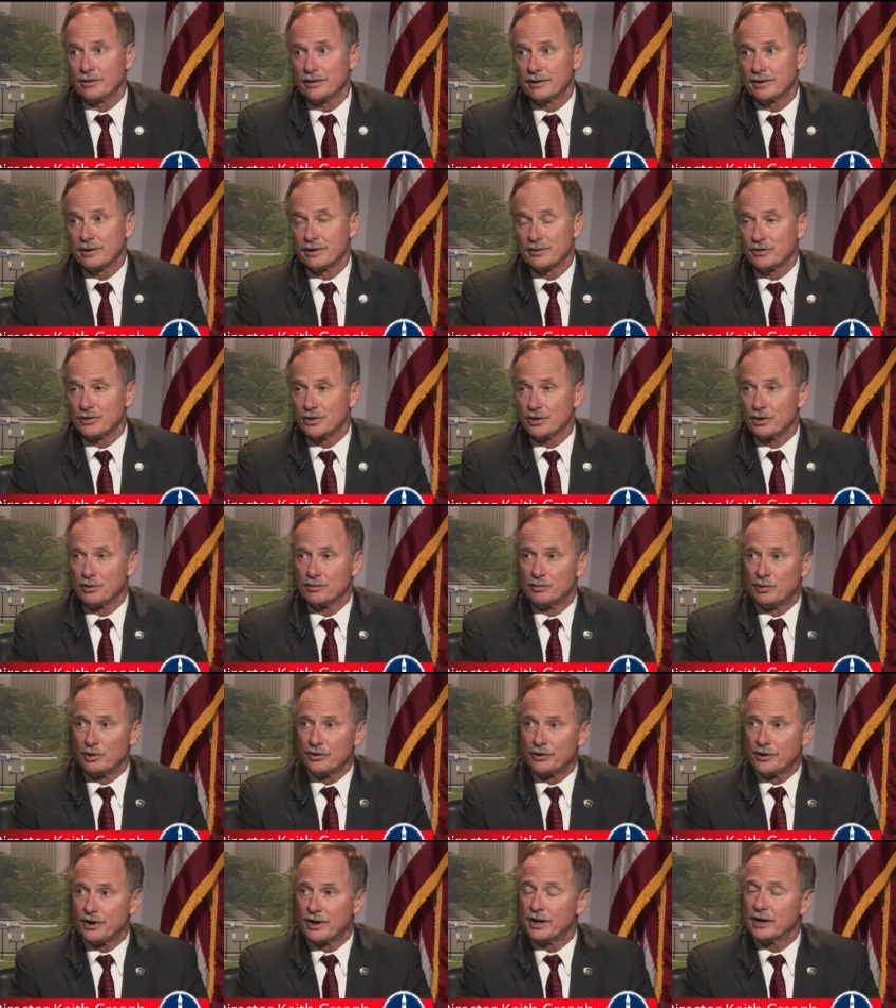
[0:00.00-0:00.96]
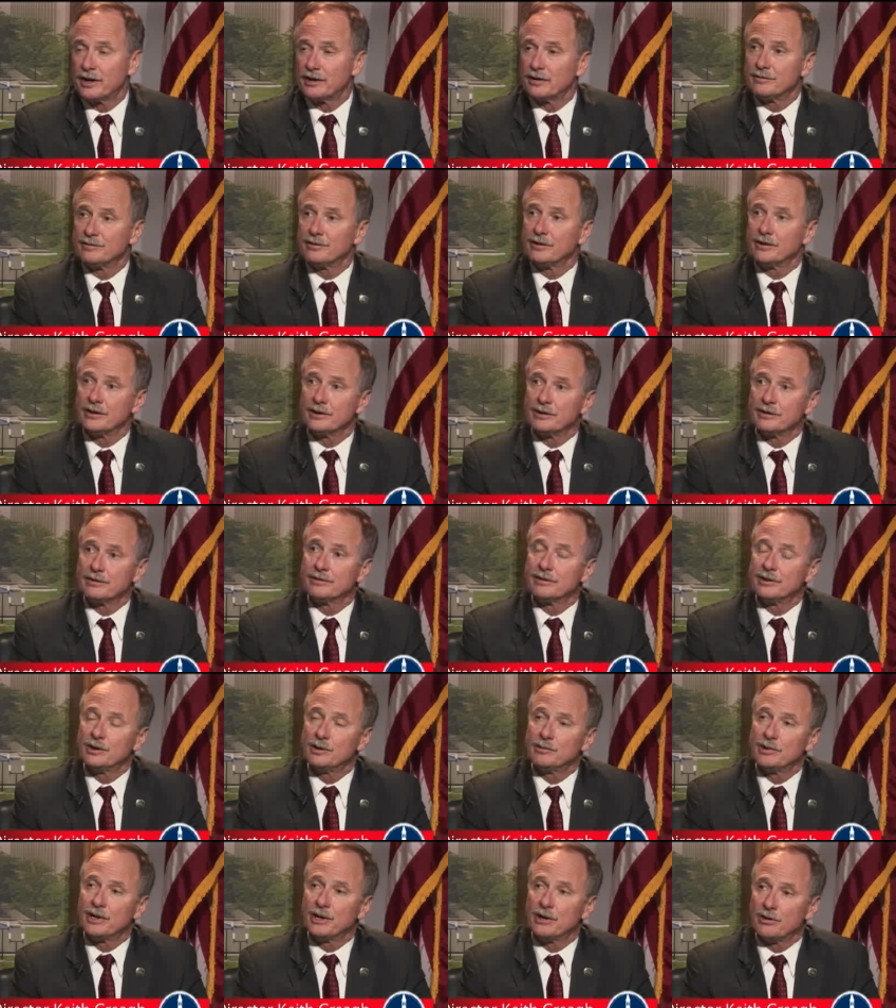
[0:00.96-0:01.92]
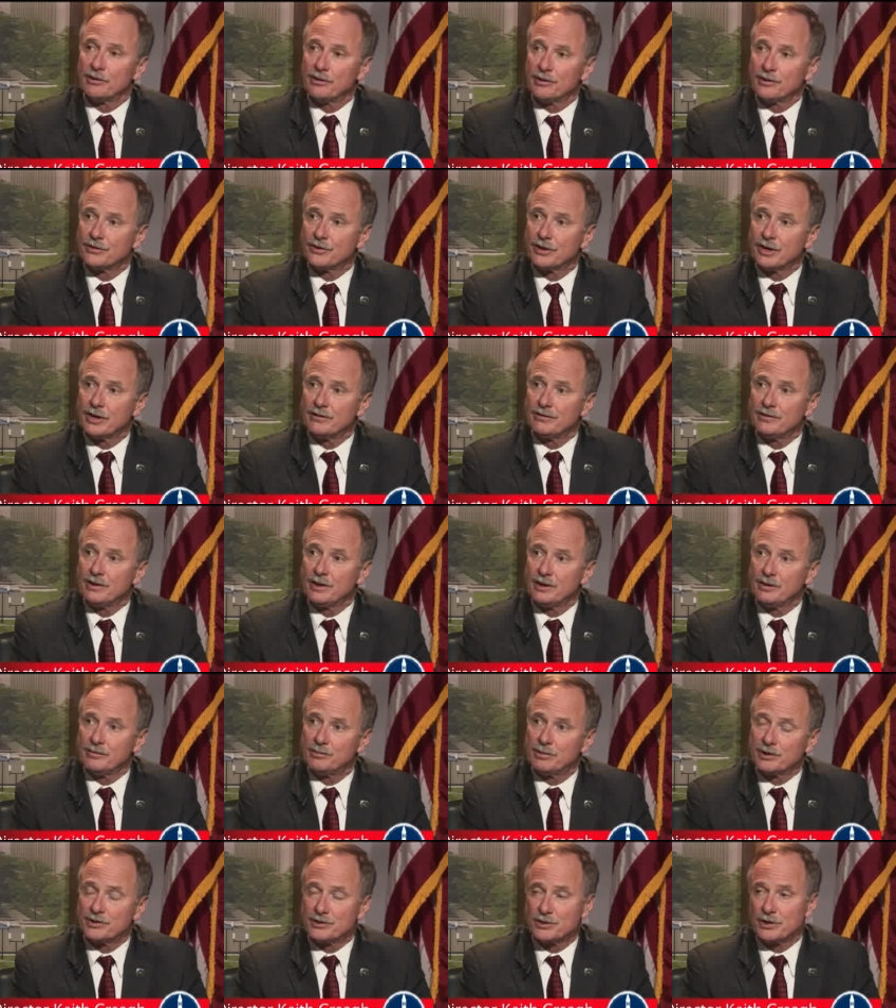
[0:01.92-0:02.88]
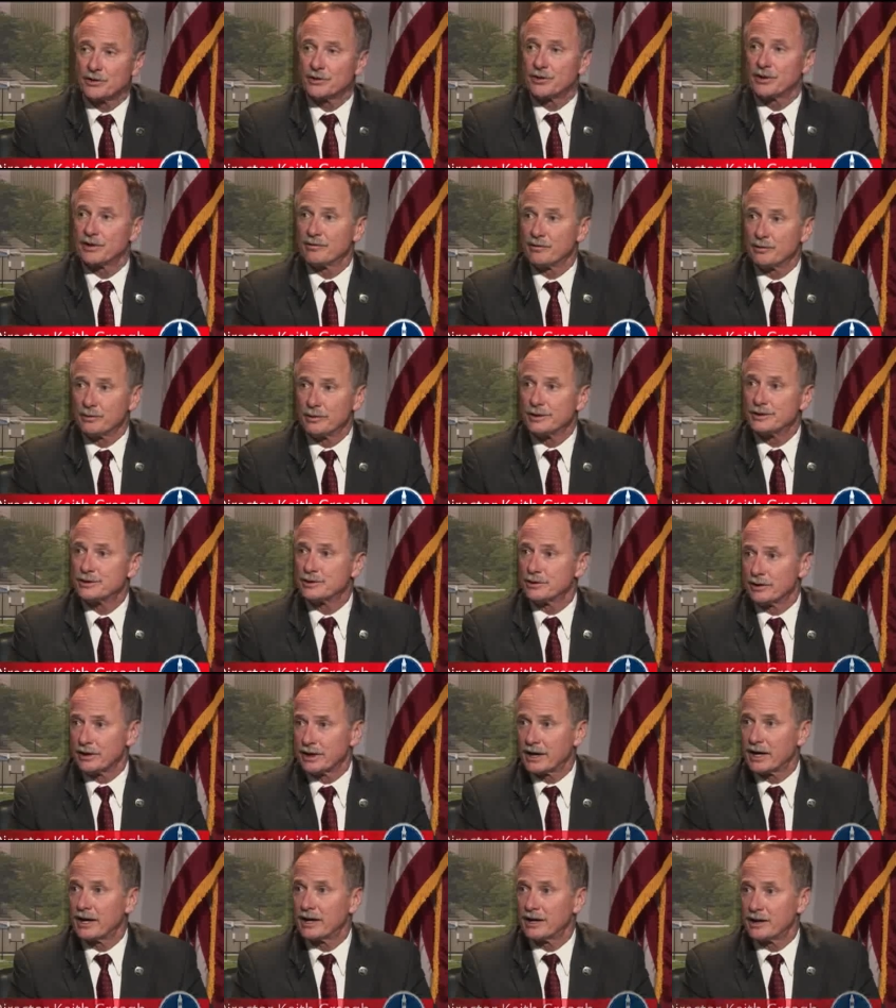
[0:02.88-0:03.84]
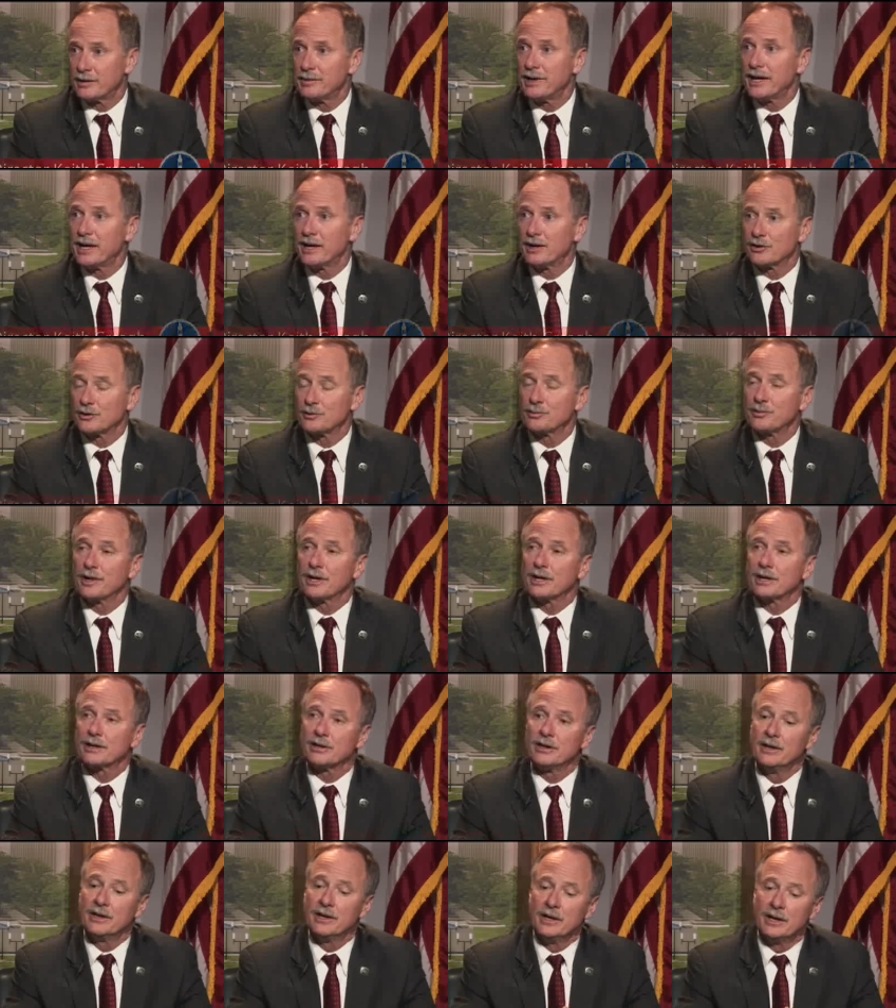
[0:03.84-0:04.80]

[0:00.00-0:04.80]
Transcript: And so both you have human health and safety, but you also have the regional economy aspect.